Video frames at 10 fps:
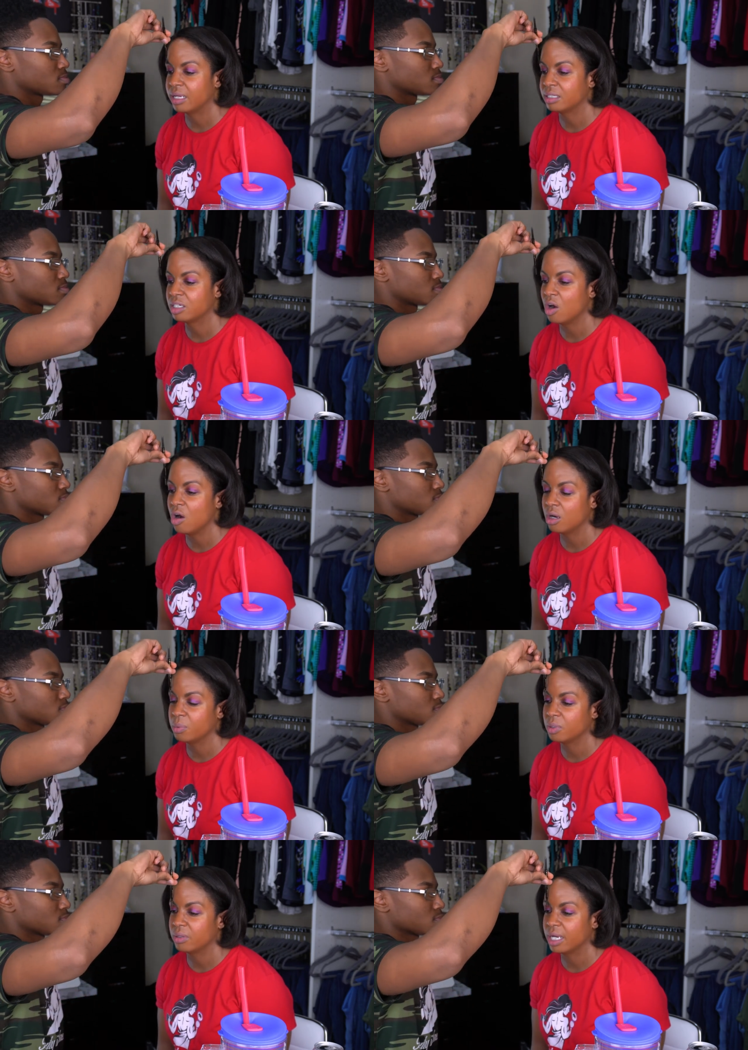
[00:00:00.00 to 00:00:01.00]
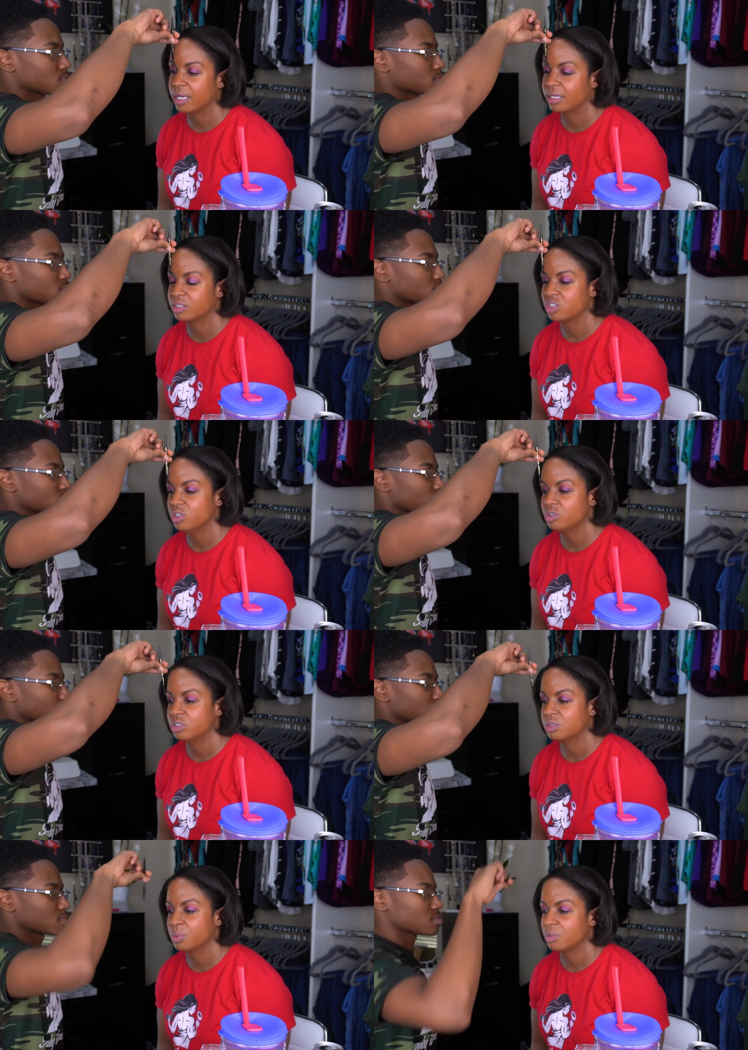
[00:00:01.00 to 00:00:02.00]
Speaker 1: and dog parade and children's
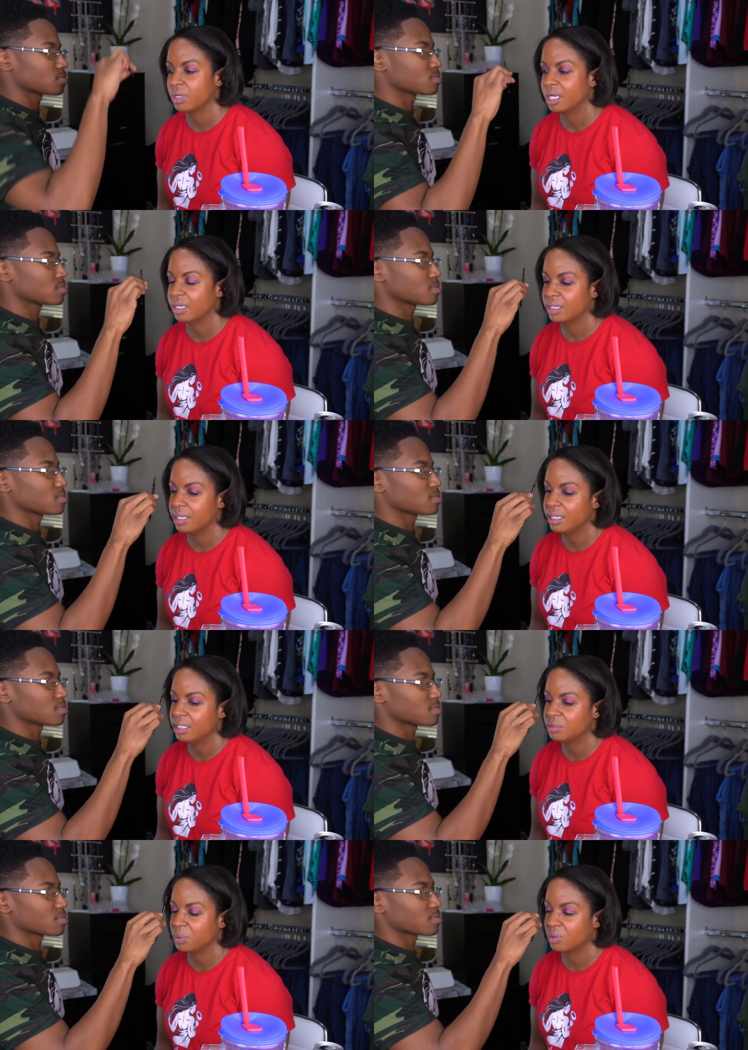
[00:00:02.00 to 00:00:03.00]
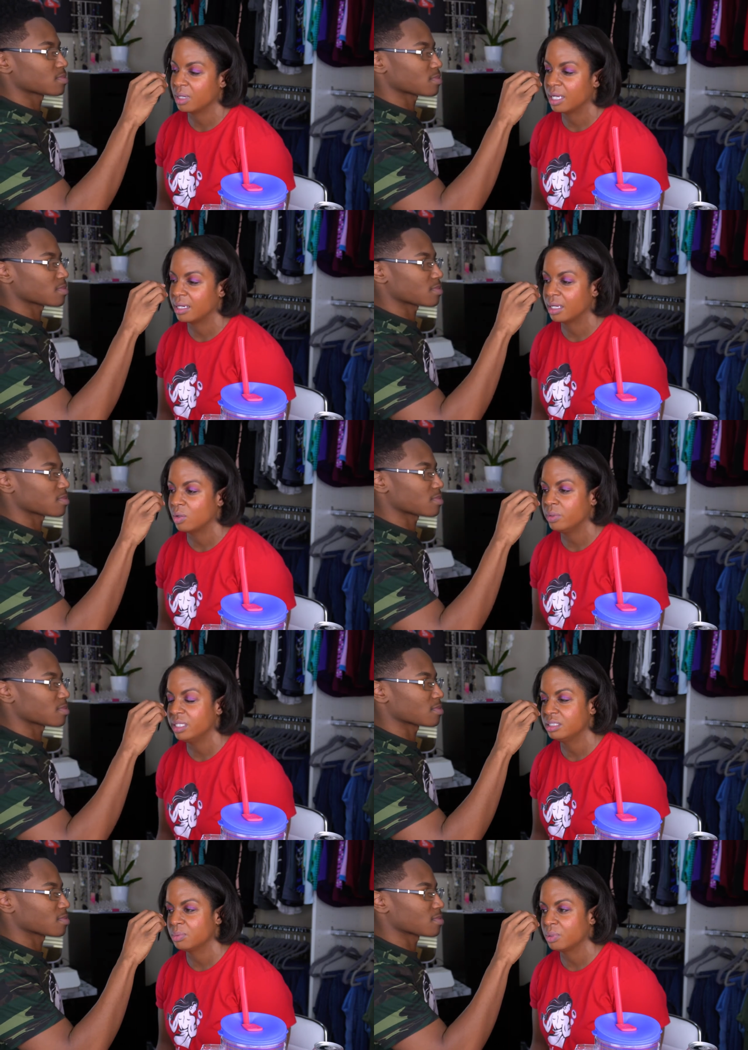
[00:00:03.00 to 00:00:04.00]
parade and king's parade and
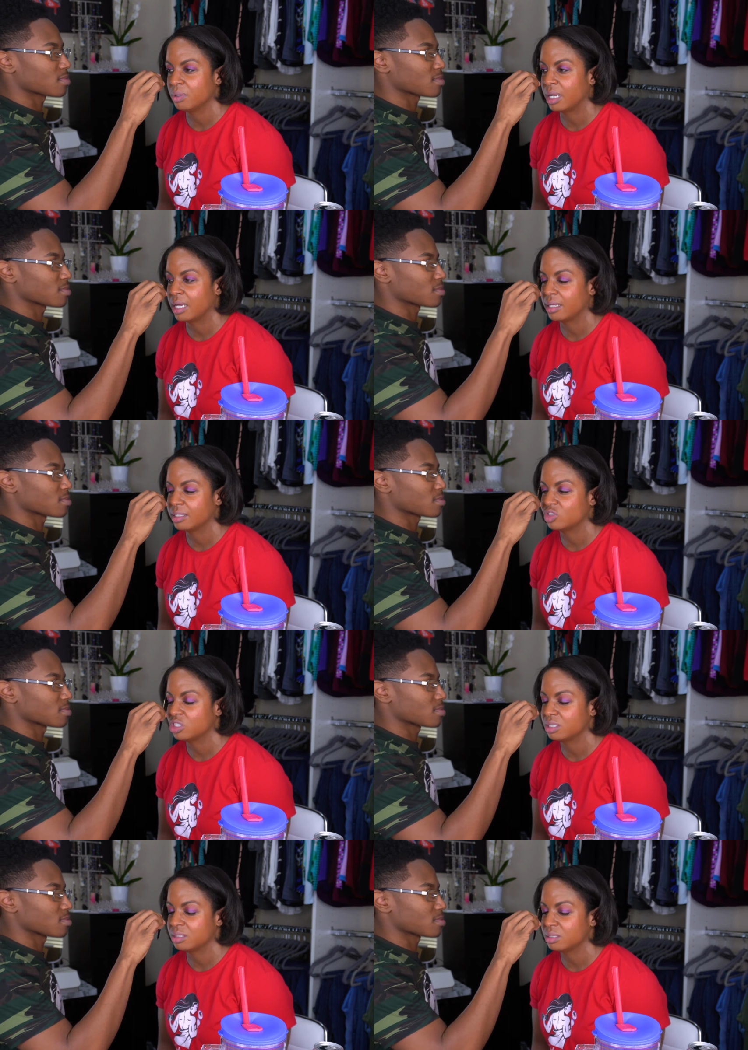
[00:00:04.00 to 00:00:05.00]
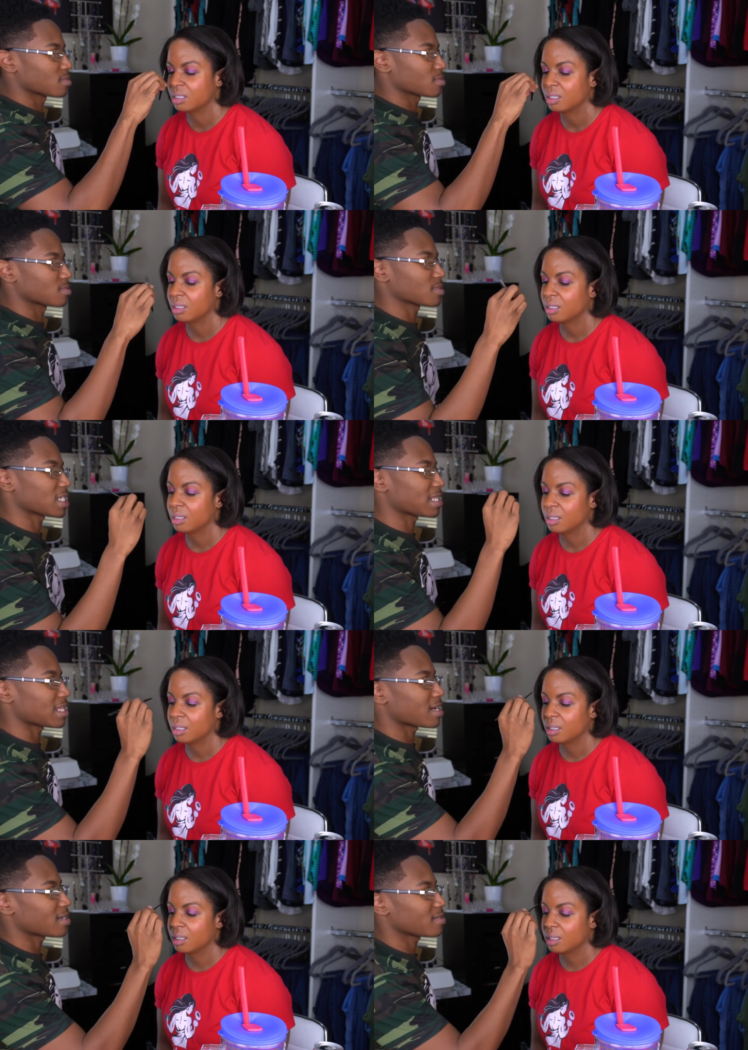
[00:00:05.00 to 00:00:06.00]
queen's parade and just...
Speaker 2: A
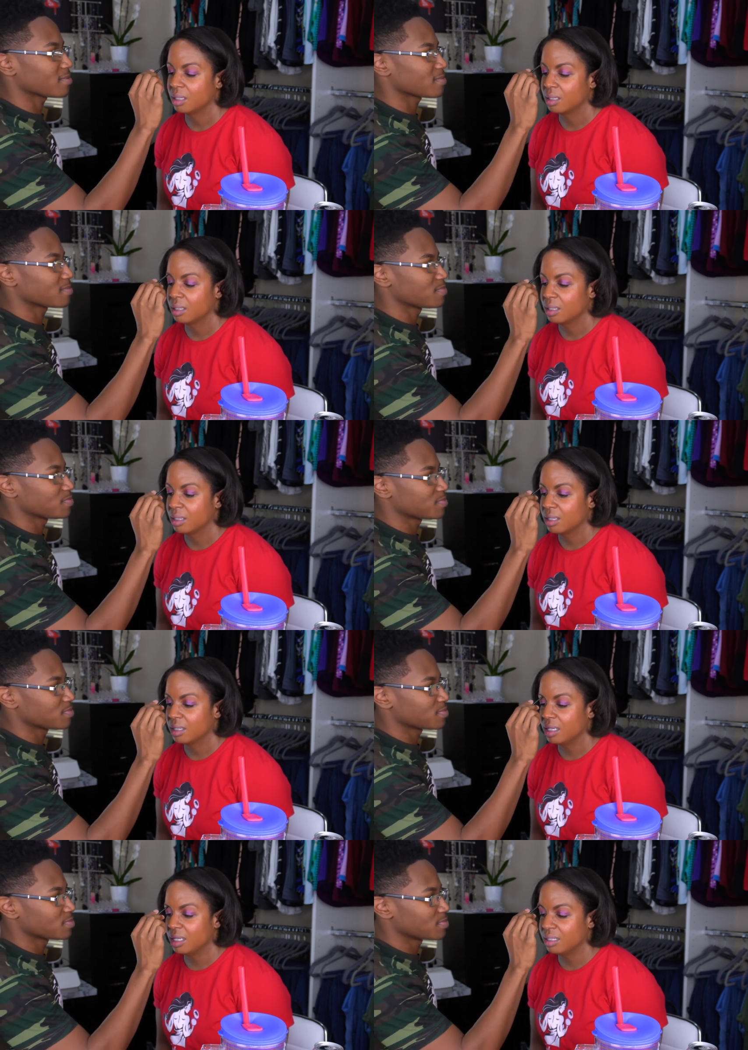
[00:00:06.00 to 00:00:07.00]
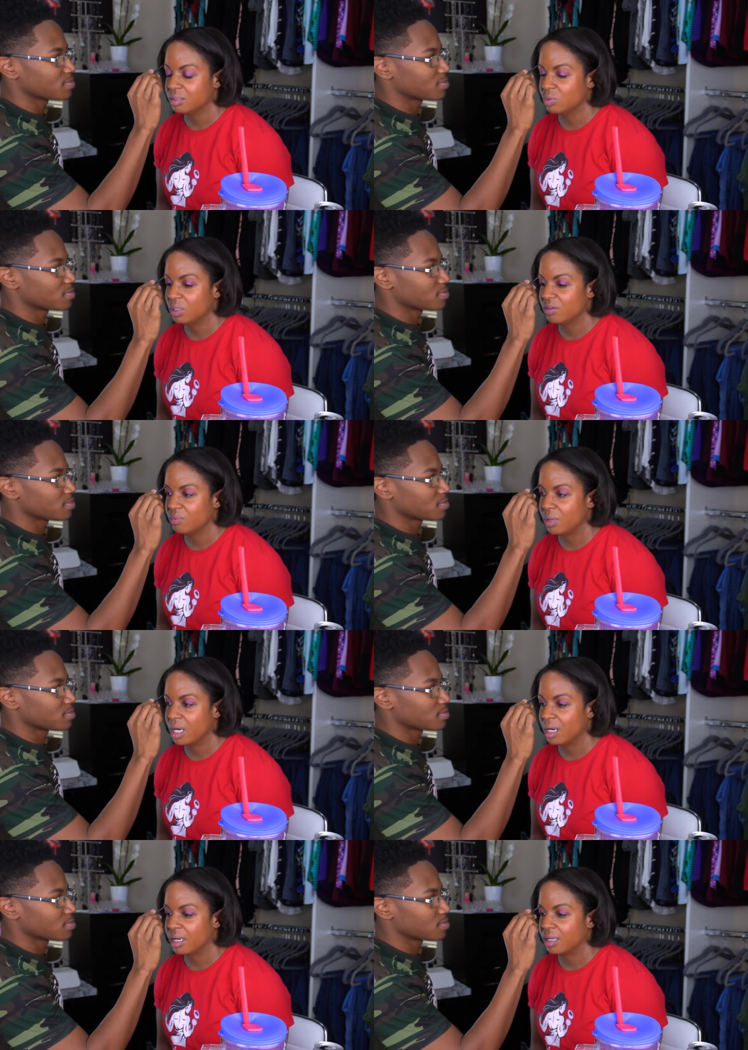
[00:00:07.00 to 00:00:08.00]
lot.
Speaker 1: It is one of
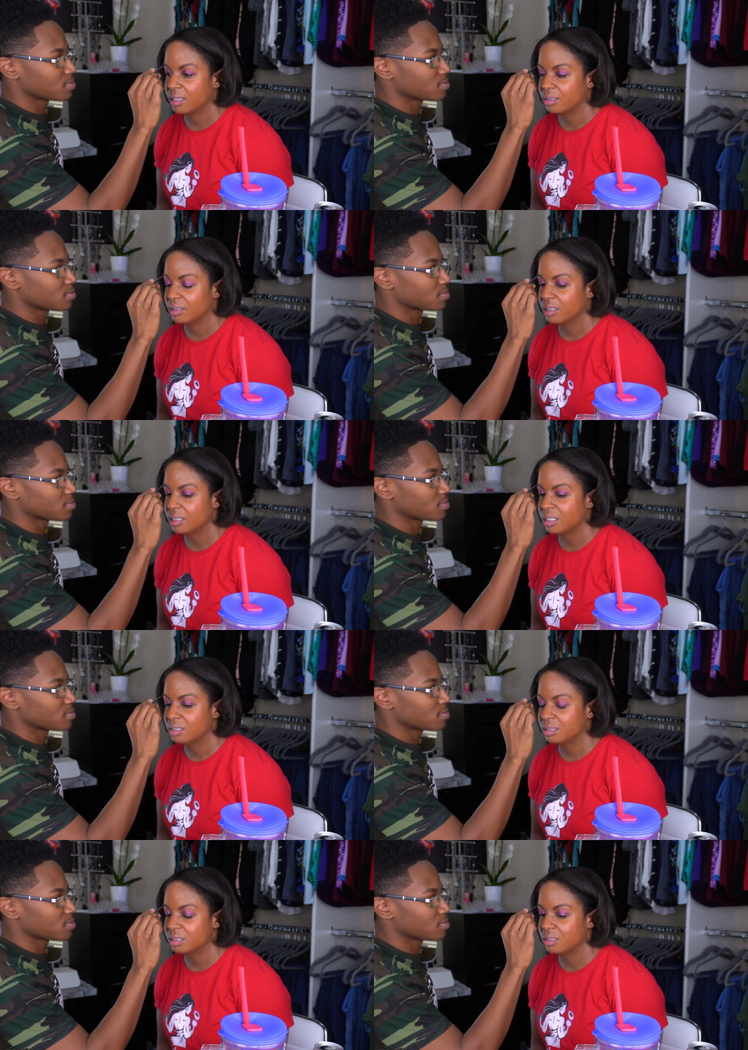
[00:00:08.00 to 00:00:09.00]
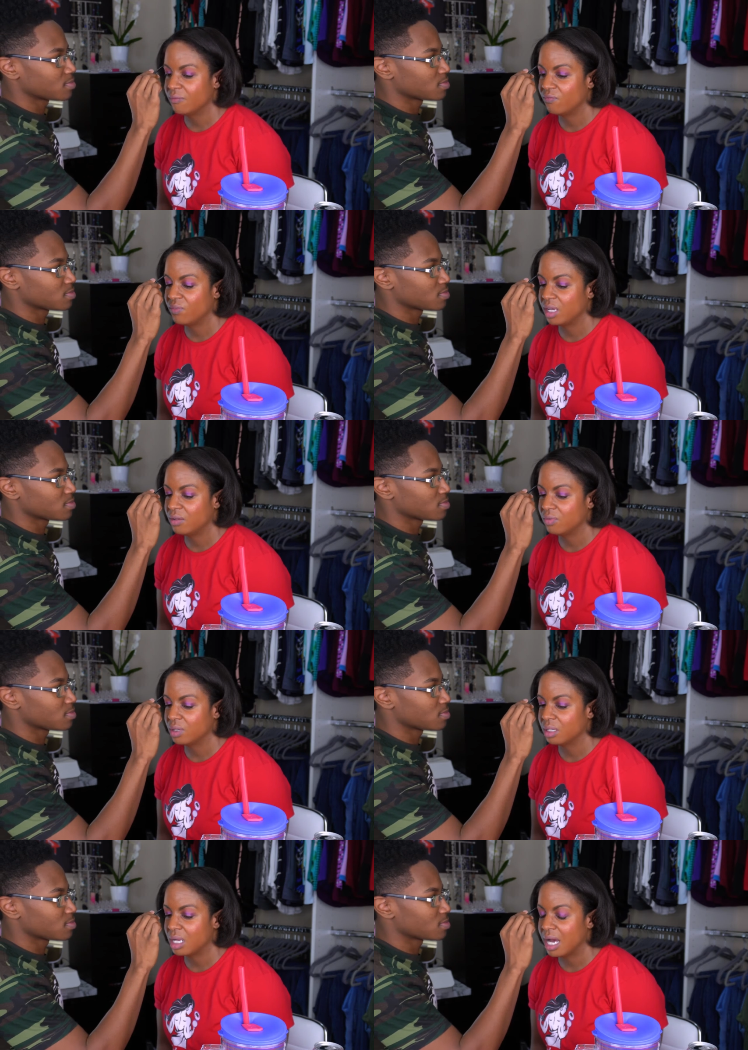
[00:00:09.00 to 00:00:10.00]
my least
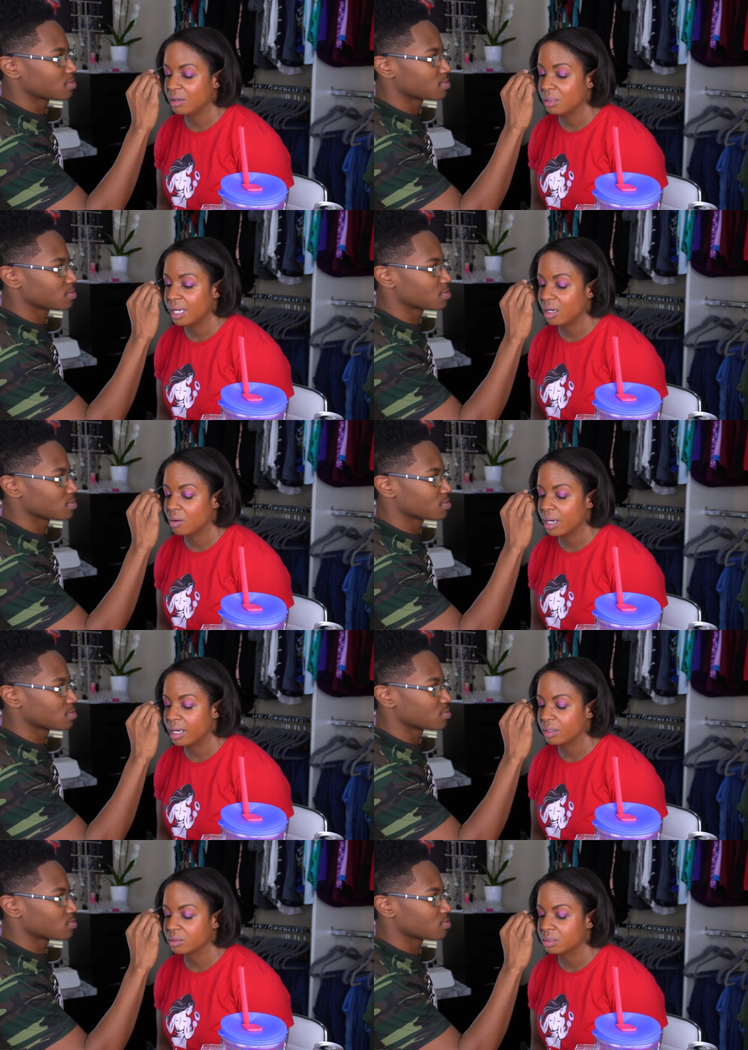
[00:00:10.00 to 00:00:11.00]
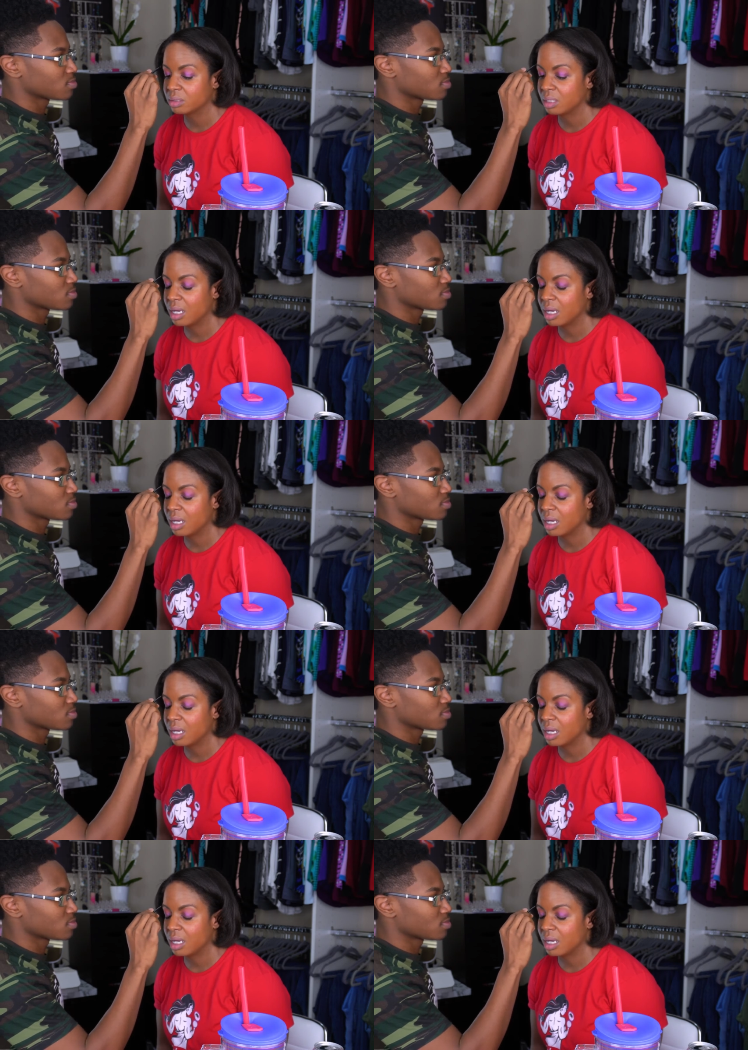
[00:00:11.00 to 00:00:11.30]
favorite. I don't like crowds.